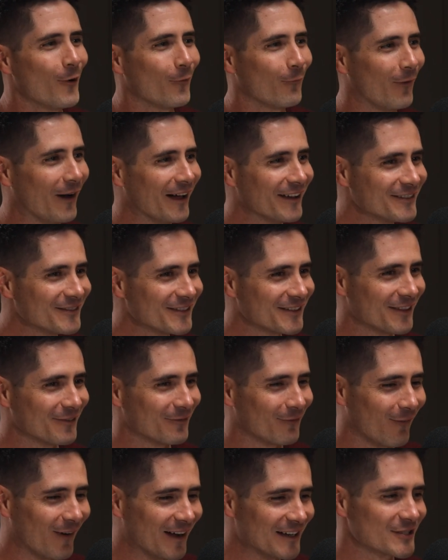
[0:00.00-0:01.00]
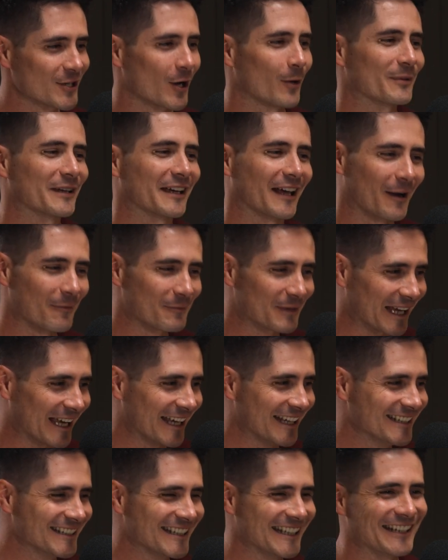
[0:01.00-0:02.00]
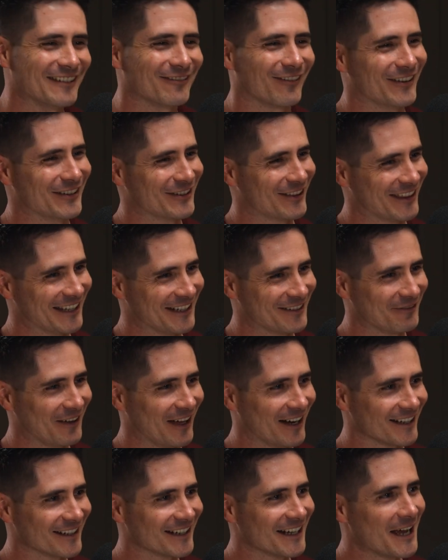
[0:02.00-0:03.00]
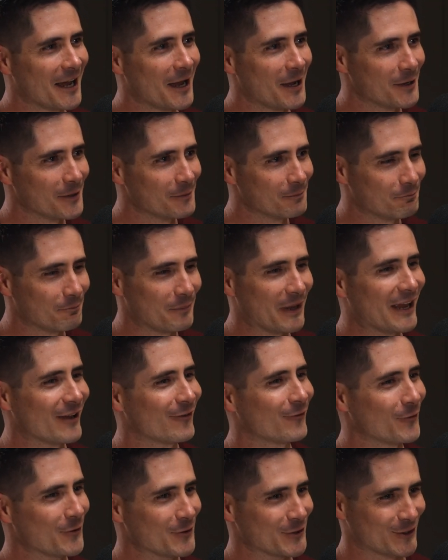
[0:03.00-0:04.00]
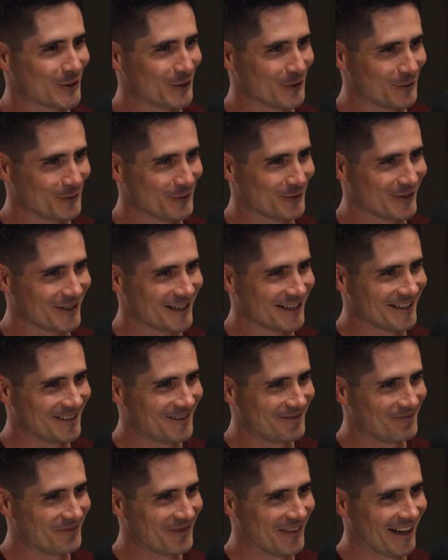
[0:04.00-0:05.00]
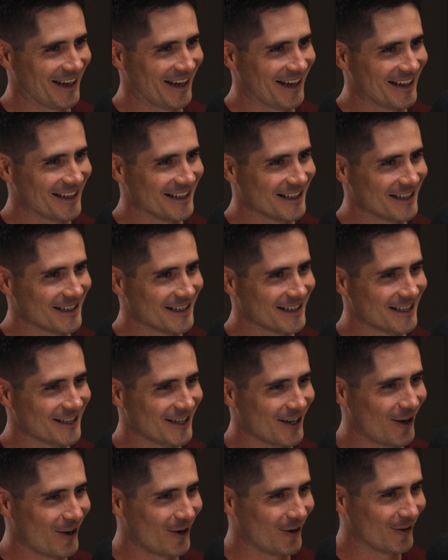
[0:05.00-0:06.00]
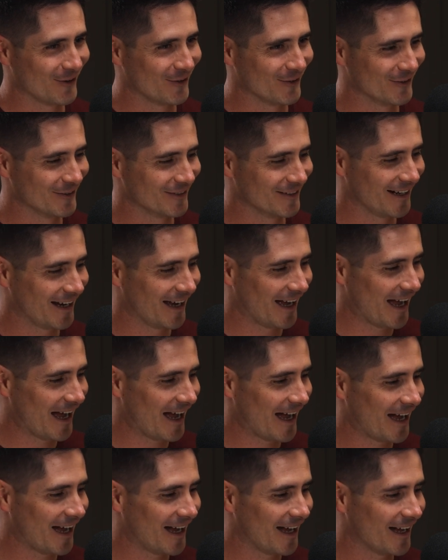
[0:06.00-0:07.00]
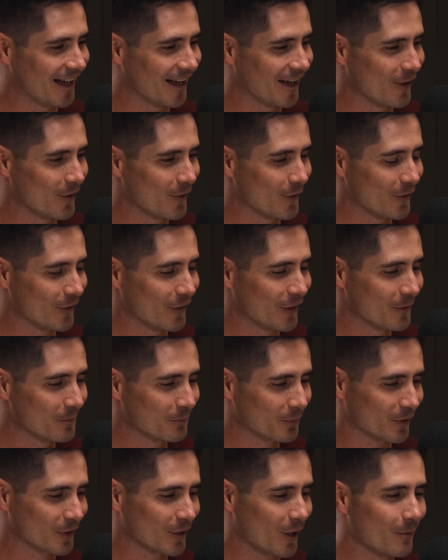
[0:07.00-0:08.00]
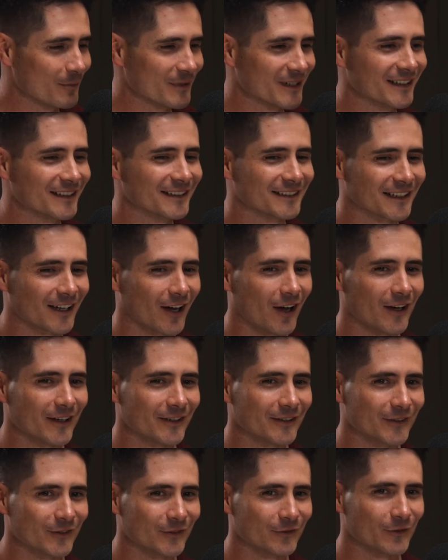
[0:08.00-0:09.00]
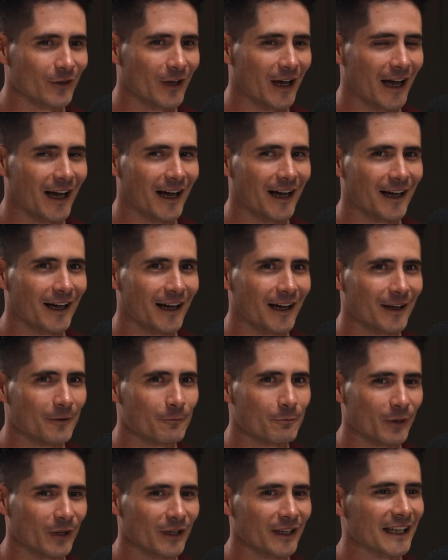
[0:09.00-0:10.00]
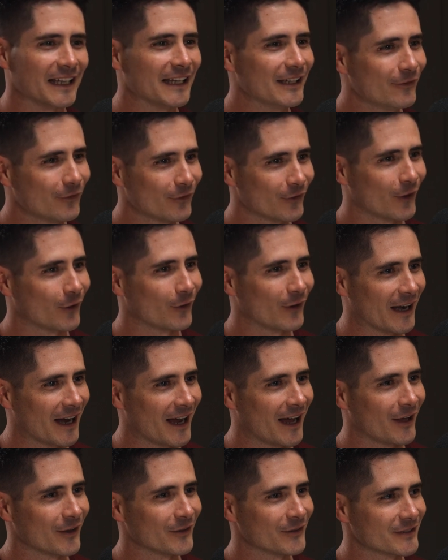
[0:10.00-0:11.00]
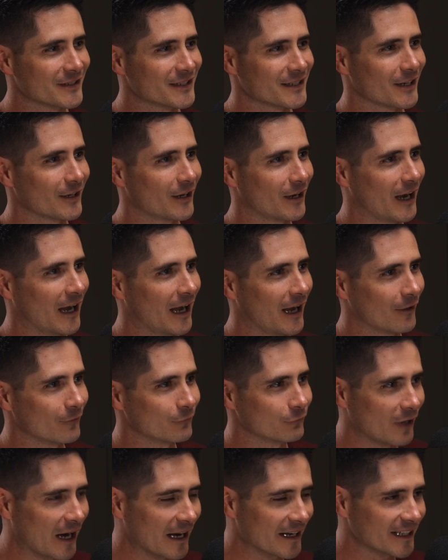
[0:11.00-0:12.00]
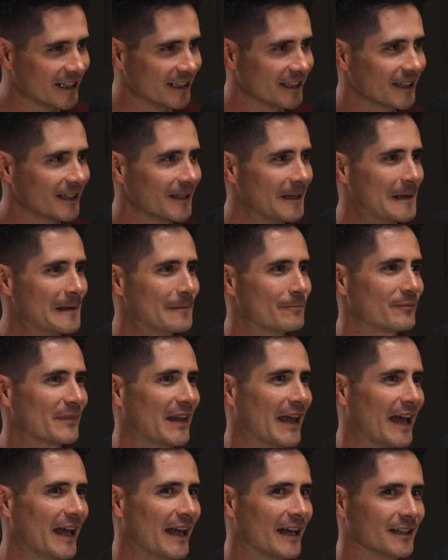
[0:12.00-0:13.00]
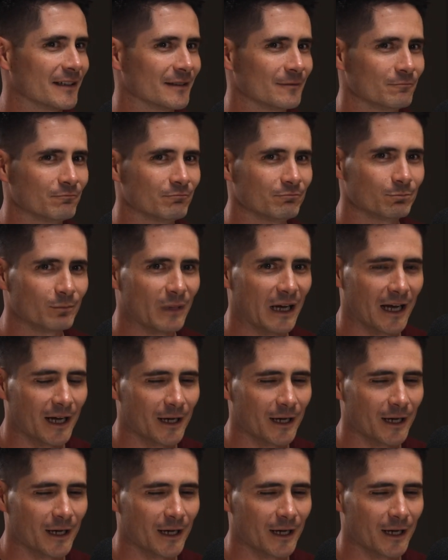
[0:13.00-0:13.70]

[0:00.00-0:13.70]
One topic, and I'm keen to hear what you think about it: barefoot shoes. So the predominant kind of belief around running and